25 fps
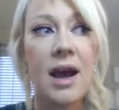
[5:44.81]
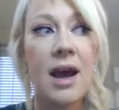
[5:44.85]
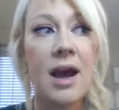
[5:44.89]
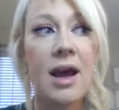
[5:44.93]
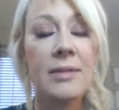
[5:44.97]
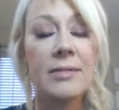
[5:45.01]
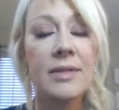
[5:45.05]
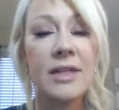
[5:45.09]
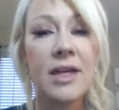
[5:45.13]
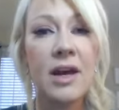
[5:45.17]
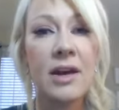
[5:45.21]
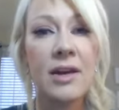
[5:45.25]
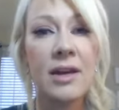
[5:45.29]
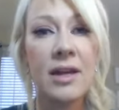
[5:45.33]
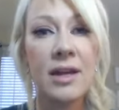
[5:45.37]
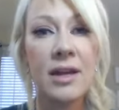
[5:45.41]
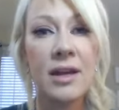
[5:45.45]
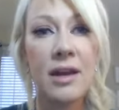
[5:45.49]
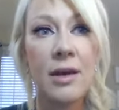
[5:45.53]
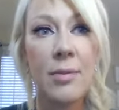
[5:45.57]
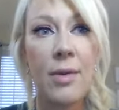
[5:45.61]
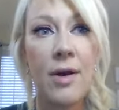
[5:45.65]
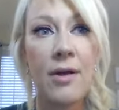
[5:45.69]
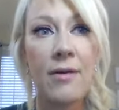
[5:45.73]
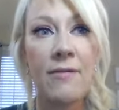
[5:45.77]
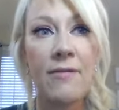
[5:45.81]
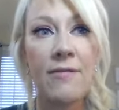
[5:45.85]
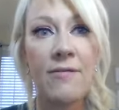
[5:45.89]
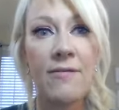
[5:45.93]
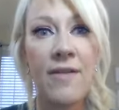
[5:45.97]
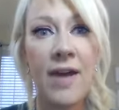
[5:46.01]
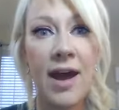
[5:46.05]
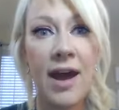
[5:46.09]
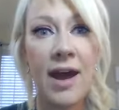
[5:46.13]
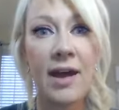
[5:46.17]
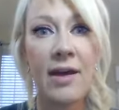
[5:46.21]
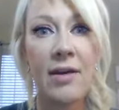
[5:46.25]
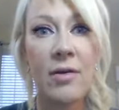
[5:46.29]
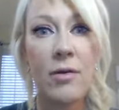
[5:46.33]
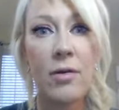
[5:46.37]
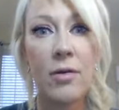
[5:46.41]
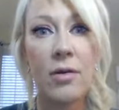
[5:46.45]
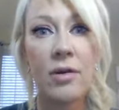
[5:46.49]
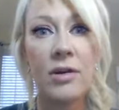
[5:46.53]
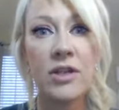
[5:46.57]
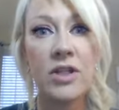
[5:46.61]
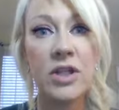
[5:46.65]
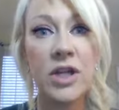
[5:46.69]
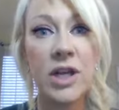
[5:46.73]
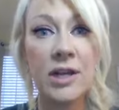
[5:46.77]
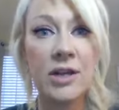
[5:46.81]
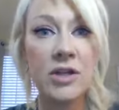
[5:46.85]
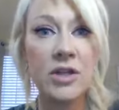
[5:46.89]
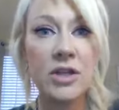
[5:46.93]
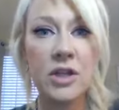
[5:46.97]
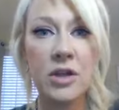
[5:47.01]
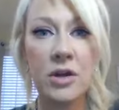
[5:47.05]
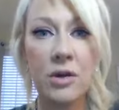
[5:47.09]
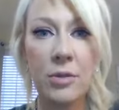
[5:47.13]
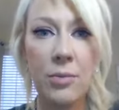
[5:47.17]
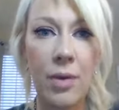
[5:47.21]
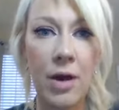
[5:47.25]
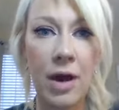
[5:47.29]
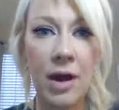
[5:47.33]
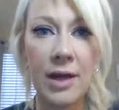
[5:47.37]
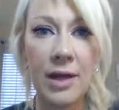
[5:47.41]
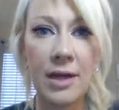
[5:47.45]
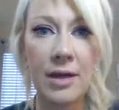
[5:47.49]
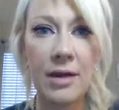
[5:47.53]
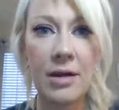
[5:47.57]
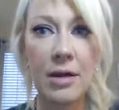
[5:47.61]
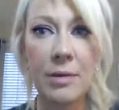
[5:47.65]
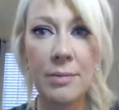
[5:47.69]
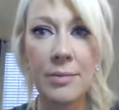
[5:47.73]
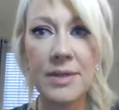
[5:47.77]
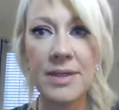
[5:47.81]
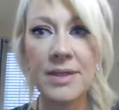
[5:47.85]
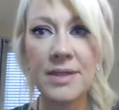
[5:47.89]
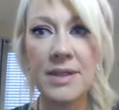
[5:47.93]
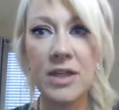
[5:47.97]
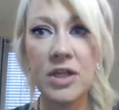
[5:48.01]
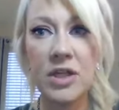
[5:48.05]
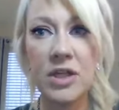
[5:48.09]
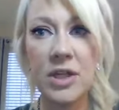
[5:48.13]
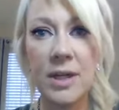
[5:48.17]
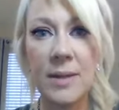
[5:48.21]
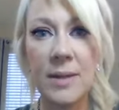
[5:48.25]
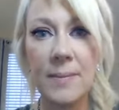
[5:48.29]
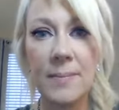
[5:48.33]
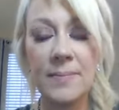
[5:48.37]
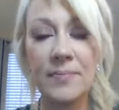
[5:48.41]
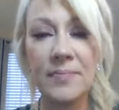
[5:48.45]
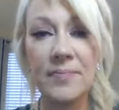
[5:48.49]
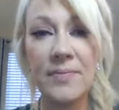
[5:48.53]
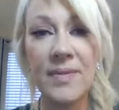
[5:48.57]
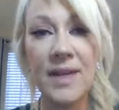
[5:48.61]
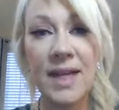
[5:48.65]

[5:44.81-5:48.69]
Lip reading: I'm talking about fat or changing your body composition.